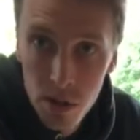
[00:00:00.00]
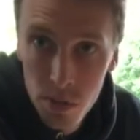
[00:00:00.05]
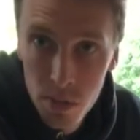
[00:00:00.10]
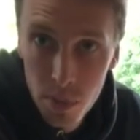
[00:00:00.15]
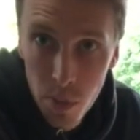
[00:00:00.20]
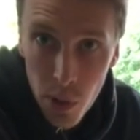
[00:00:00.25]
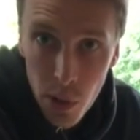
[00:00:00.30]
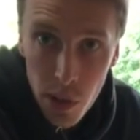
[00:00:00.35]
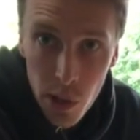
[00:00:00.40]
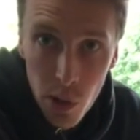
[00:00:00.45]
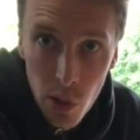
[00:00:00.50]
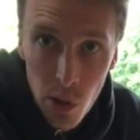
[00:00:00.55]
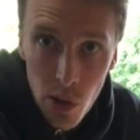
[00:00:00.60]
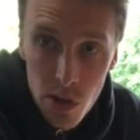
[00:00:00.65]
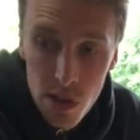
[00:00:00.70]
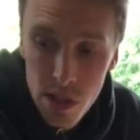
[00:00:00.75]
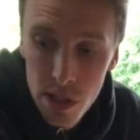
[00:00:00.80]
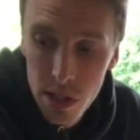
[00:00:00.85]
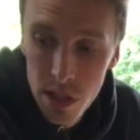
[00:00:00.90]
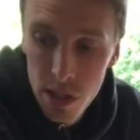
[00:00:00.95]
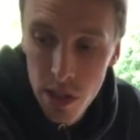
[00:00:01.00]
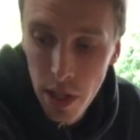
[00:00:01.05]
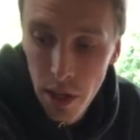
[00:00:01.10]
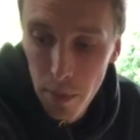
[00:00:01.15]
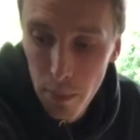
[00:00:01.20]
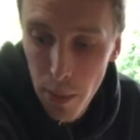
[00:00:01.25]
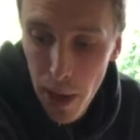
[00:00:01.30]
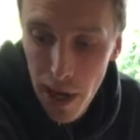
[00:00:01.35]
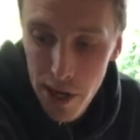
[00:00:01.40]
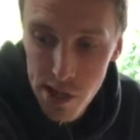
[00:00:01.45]
putting holes in
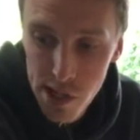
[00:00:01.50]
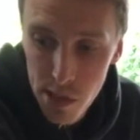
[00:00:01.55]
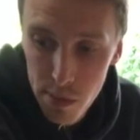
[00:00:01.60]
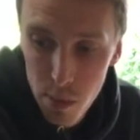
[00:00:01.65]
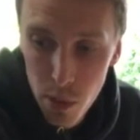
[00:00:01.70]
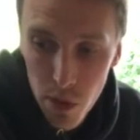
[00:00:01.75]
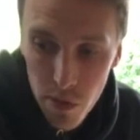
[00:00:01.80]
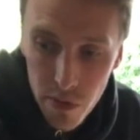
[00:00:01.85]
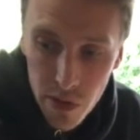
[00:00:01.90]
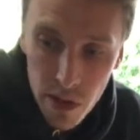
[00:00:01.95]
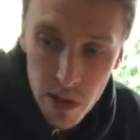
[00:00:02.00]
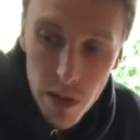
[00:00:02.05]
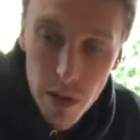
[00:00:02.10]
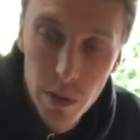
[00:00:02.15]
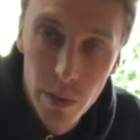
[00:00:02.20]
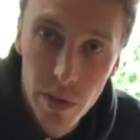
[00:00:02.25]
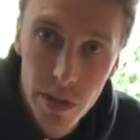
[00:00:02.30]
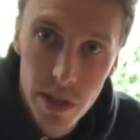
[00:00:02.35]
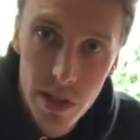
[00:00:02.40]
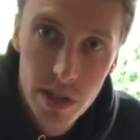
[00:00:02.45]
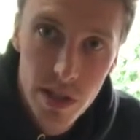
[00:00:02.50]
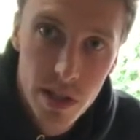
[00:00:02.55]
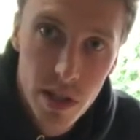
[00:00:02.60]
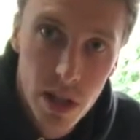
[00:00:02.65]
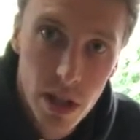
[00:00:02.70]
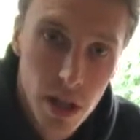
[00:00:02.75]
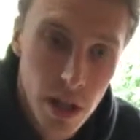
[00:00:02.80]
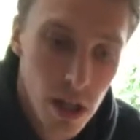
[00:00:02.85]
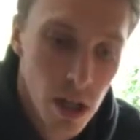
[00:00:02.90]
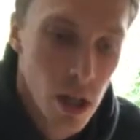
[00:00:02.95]
that match up perfectly with this
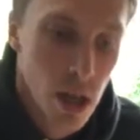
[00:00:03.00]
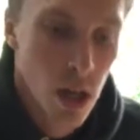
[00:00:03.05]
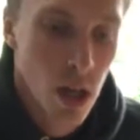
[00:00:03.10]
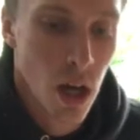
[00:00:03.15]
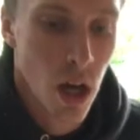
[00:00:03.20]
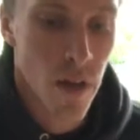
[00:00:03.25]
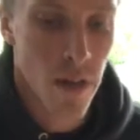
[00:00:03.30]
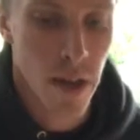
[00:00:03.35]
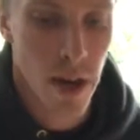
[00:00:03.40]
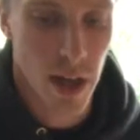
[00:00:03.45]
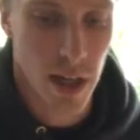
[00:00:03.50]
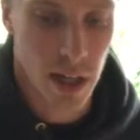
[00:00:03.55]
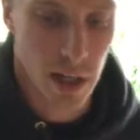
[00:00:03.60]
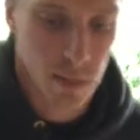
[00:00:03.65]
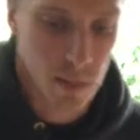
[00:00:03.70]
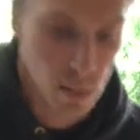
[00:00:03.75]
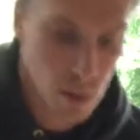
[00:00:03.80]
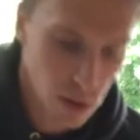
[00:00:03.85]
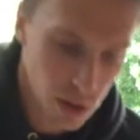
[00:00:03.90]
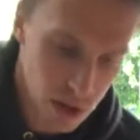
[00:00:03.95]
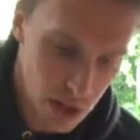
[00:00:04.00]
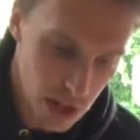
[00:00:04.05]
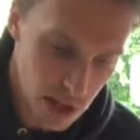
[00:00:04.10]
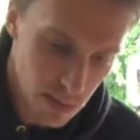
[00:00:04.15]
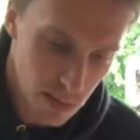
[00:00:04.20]
side, and then I can put these